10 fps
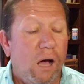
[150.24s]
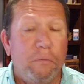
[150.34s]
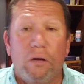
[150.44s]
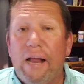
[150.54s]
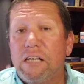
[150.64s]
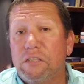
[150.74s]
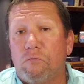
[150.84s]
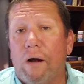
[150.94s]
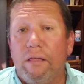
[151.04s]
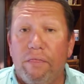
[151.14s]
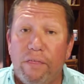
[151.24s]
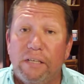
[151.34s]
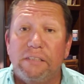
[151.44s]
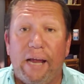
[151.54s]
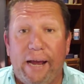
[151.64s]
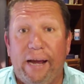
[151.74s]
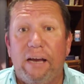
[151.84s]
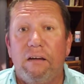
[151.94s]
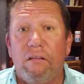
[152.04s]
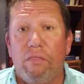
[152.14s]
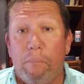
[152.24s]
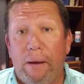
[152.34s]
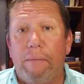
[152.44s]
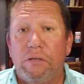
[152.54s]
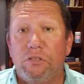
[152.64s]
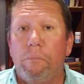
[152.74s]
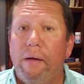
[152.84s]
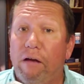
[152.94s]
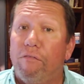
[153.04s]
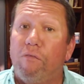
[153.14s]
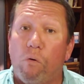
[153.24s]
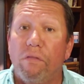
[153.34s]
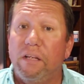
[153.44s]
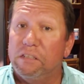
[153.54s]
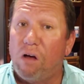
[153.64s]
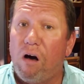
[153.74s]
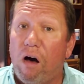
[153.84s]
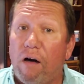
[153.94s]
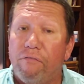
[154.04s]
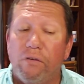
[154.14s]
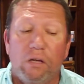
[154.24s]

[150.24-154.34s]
You can actually write this and the payments you make for this off.